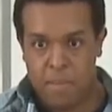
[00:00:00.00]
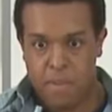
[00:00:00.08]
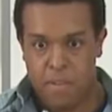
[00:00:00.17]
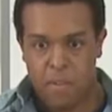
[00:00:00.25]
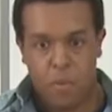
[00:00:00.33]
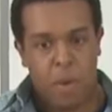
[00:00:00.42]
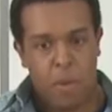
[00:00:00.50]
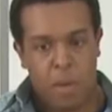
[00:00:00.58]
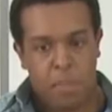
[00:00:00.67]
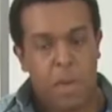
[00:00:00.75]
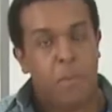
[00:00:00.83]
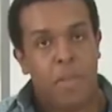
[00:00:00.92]
This is a
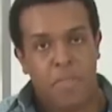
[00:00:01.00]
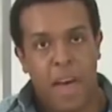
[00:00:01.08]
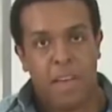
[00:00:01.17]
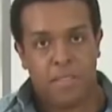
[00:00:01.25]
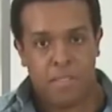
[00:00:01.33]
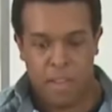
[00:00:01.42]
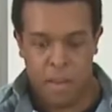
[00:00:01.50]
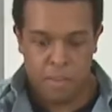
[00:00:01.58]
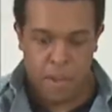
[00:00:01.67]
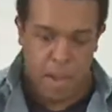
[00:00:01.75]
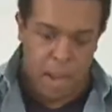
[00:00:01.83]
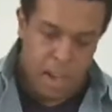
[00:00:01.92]
P1000 tip.
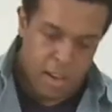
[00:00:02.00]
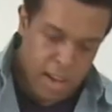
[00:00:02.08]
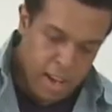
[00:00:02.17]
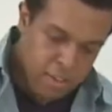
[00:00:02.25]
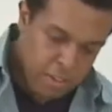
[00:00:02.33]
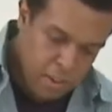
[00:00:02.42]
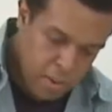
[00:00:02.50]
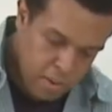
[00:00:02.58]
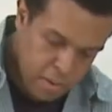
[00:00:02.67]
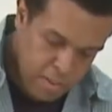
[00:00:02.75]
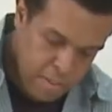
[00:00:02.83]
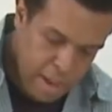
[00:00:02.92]
You can actually
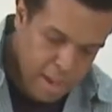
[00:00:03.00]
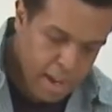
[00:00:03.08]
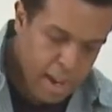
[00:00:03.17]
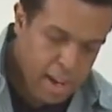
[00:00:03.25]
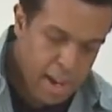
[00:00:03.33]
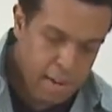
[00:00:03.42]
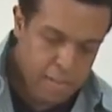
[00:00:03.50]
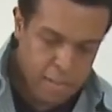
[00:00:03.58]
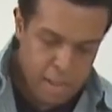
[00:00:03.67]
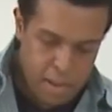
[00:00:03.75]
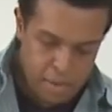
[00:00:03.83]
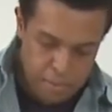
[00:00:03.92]
use it to make a cutout of the
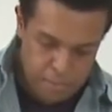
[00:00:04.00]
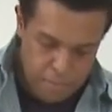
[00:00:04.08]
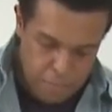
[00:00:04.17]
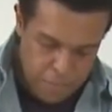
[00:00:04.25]
leaf.